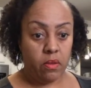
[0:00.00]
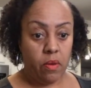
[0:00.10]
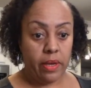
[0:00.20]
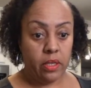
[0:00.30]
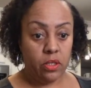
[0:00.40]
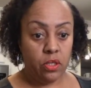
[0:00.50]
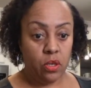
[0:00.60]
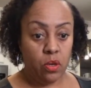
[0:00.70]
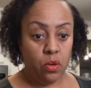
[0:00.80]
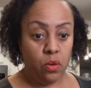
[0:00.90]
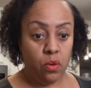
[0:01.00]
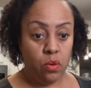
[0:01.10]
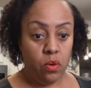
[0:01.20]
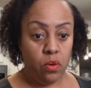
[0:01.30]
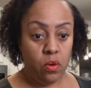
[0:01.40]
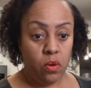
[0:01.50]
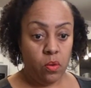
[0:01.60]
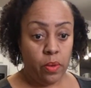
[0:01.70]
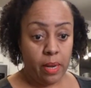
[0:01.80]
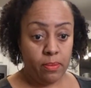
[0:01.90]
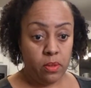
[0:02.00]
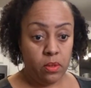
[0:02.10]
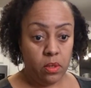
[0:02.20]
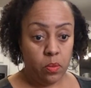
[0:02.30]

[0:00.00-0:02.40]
I can show what I'm